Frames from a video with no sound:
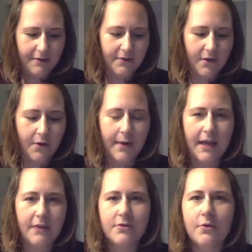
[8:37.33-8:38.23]
So
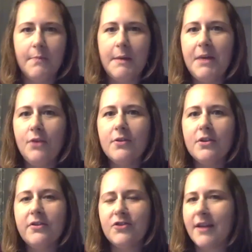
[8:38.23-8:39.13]
Andrew, maybe you
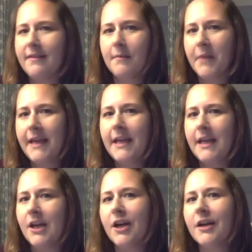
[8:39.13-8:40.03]
could shed some light
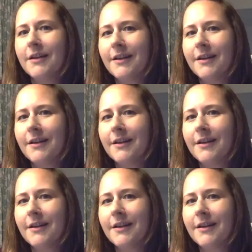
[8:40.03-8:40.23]
here.